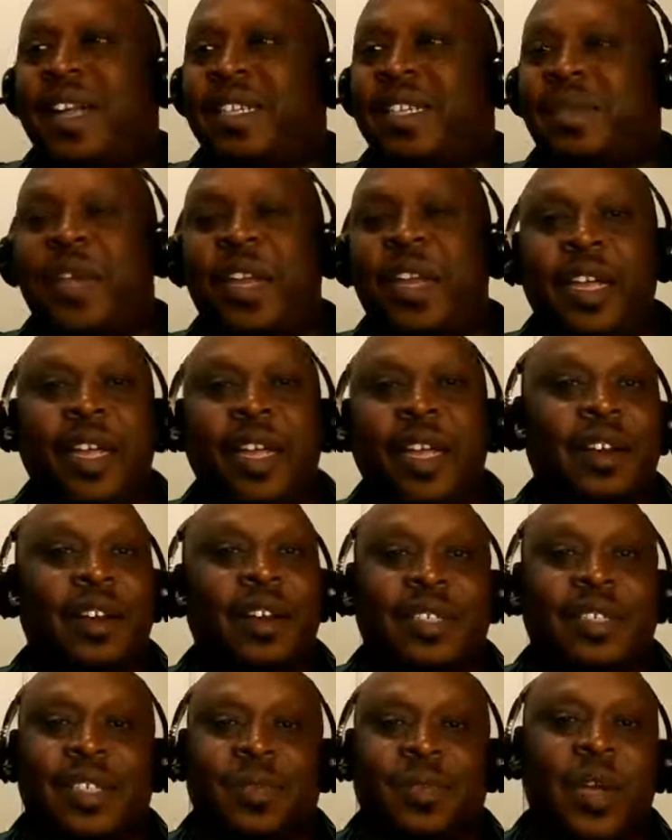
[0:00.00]
As many
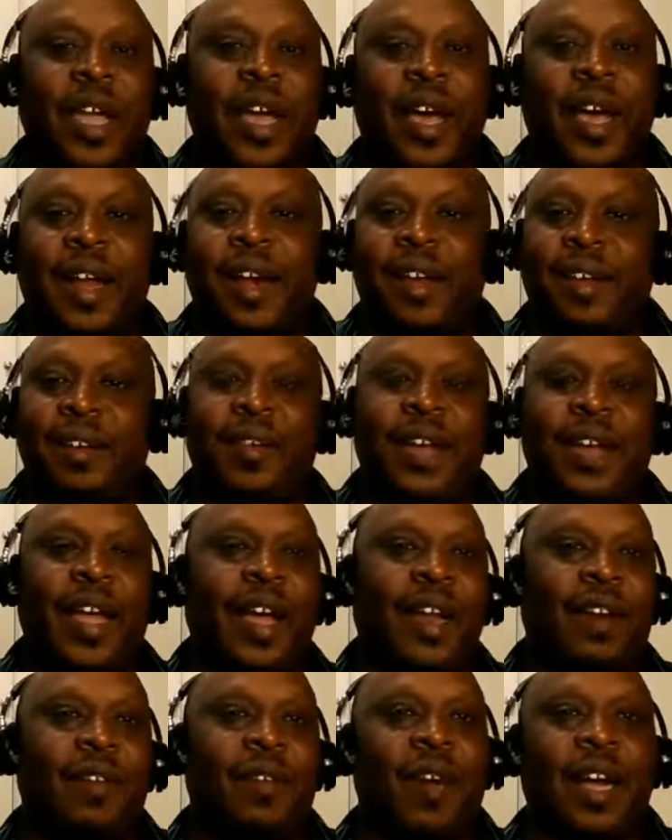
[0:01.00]
years as we had
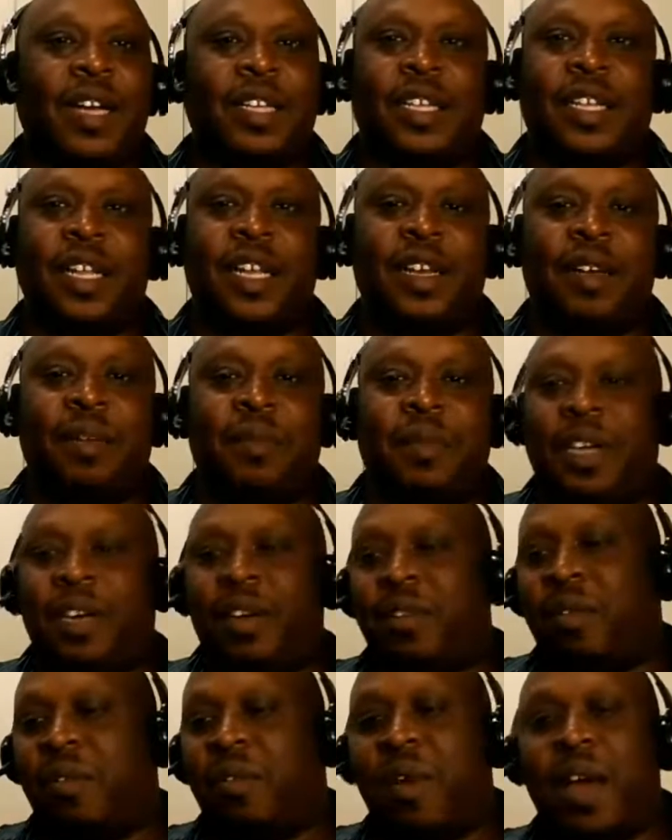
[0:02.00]
to watch them
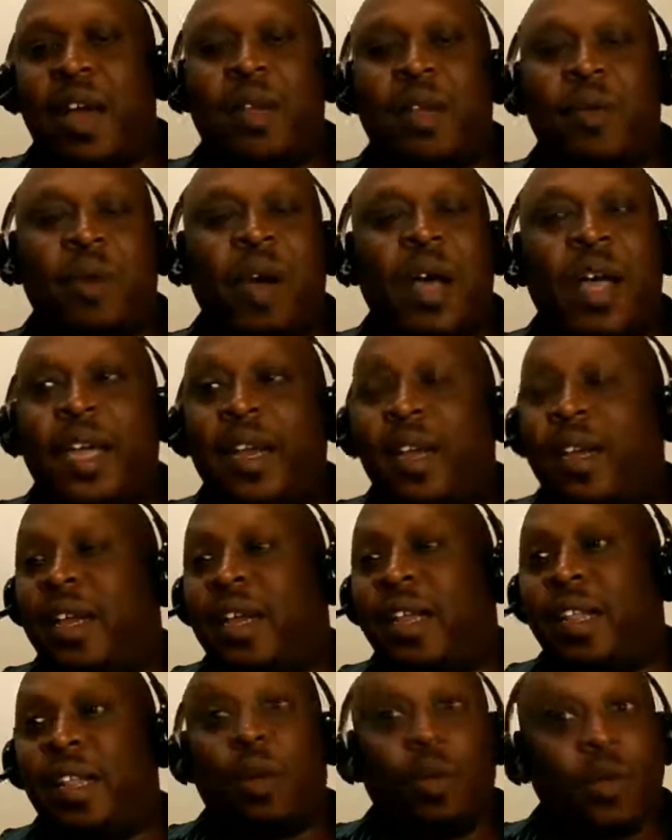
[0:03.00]
and Roddy White,
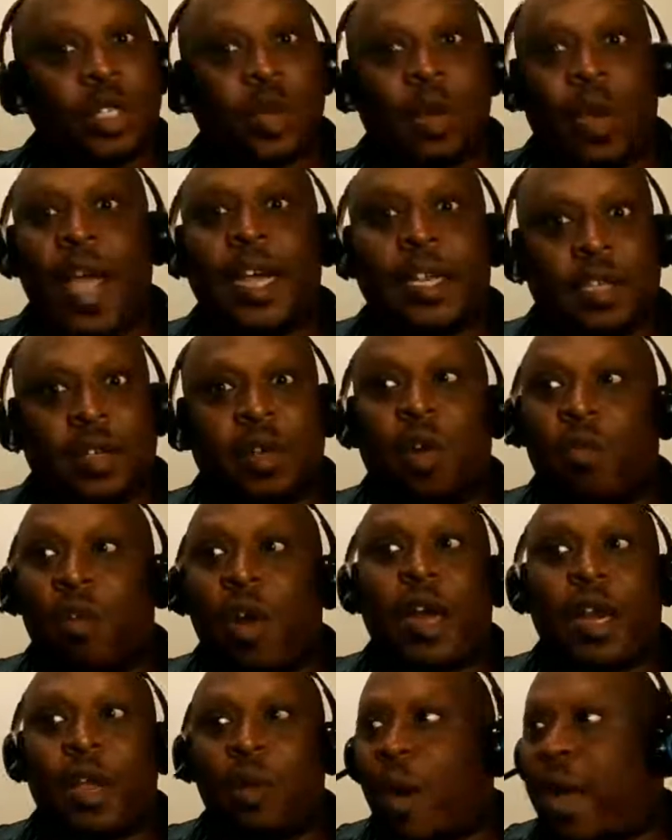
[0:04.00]
there was an actual
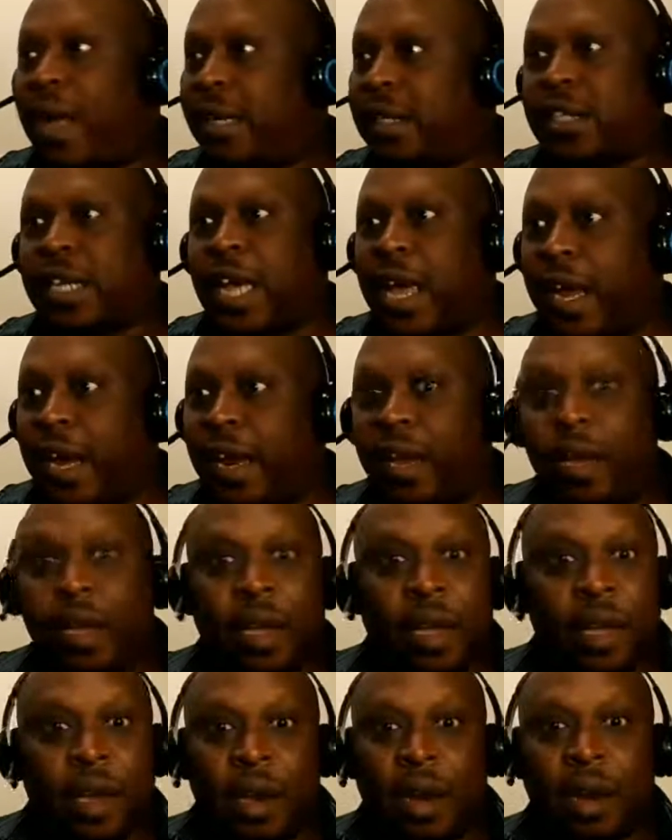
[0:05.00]
Roddy White sighting
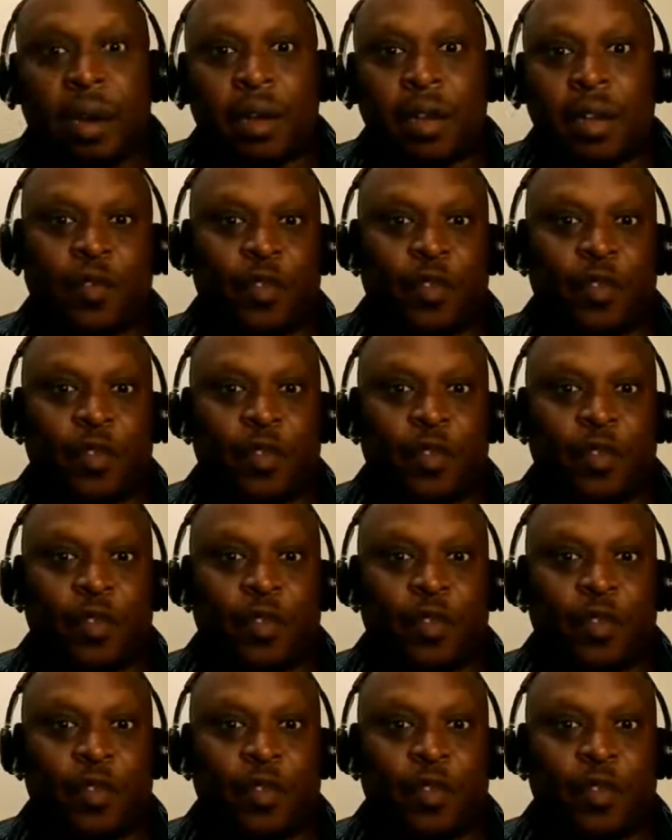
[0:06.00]
on the